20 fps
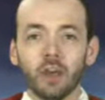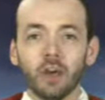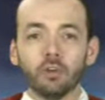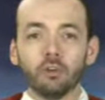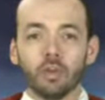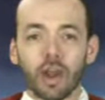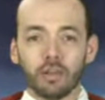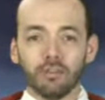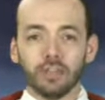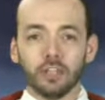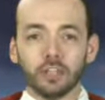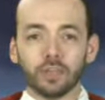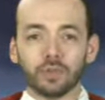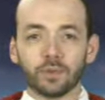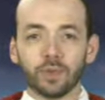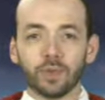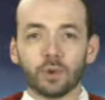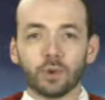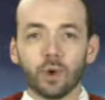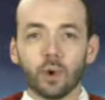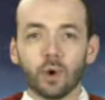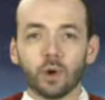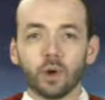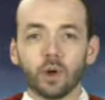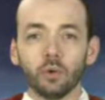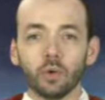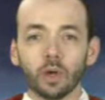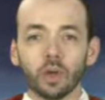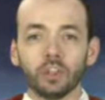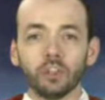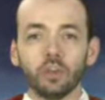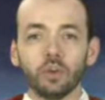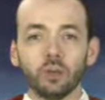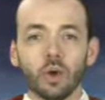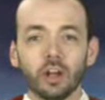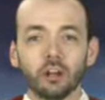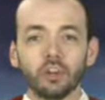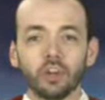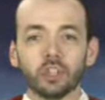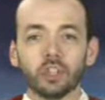Revenues for the quarter were
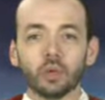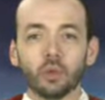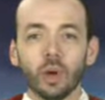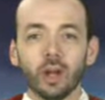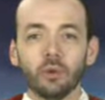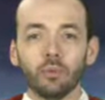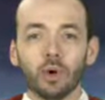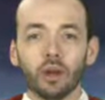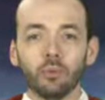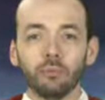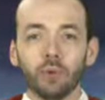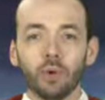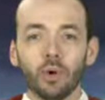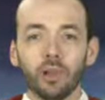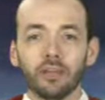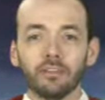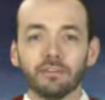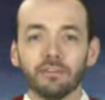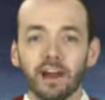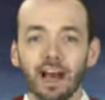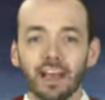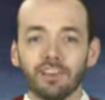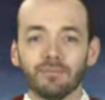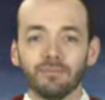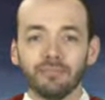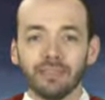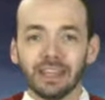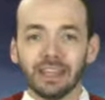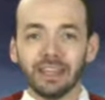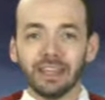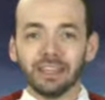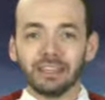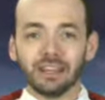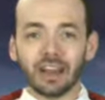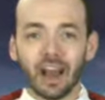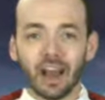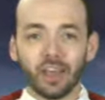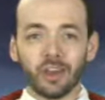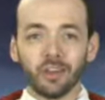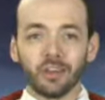$221.5
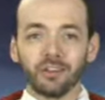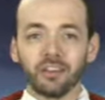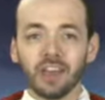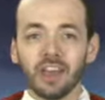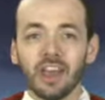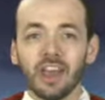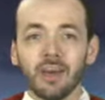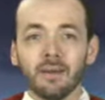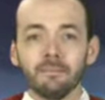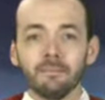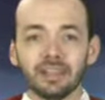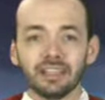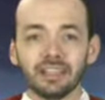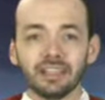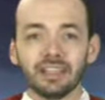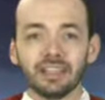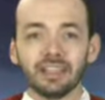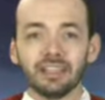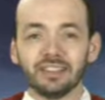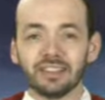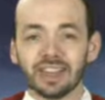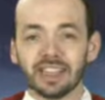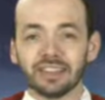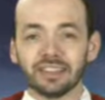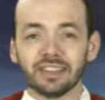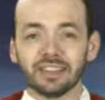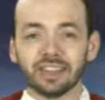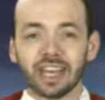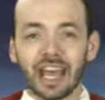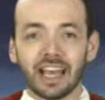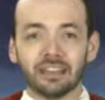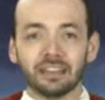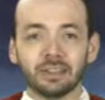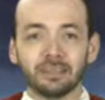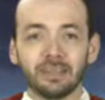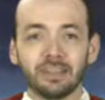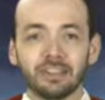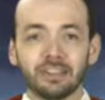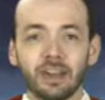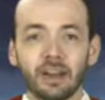million, missing consensus
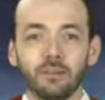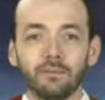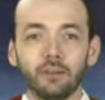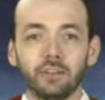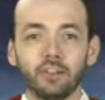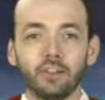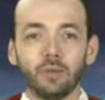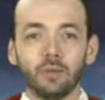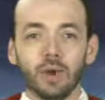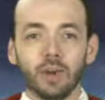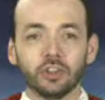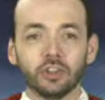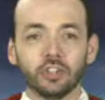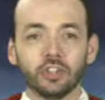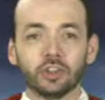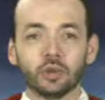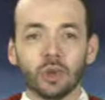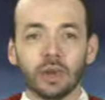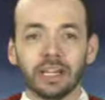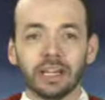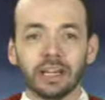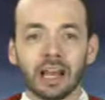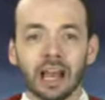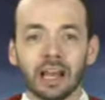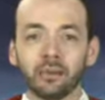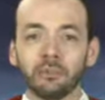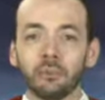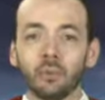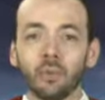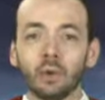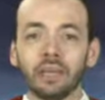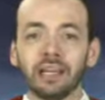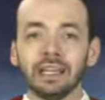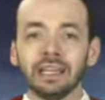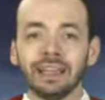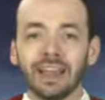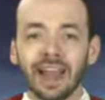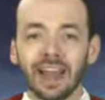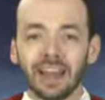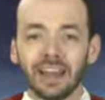estimates of
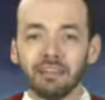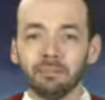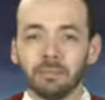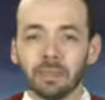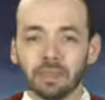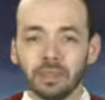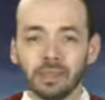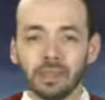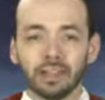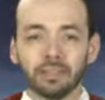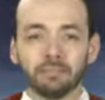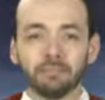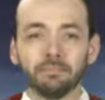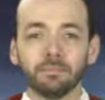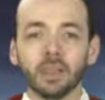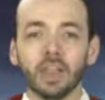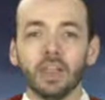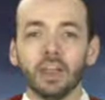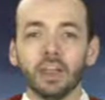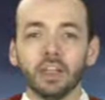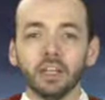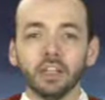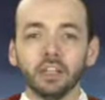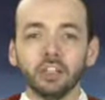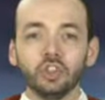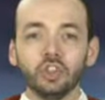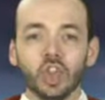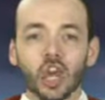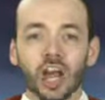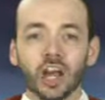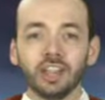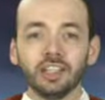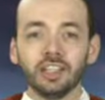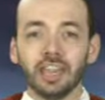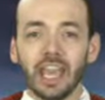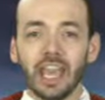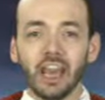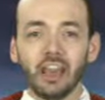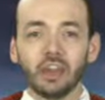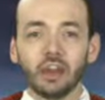$229.9 million. John
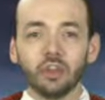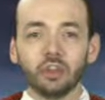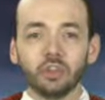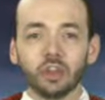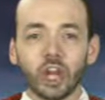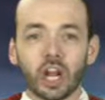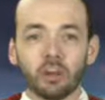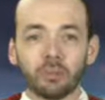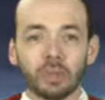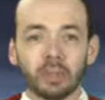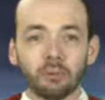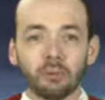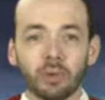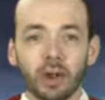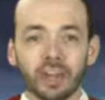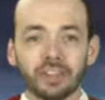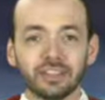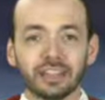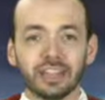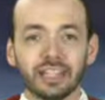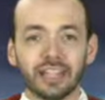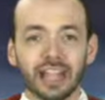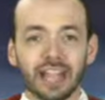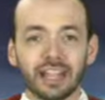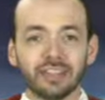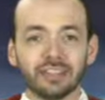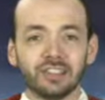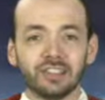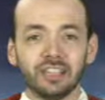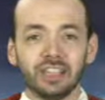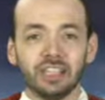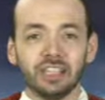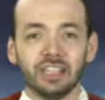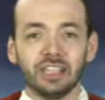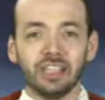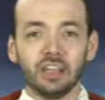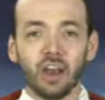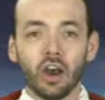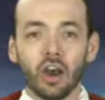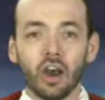Cato, chairman, president, and
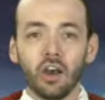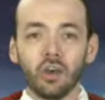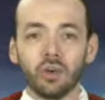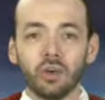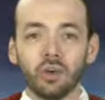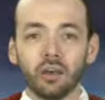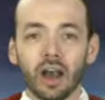CEO,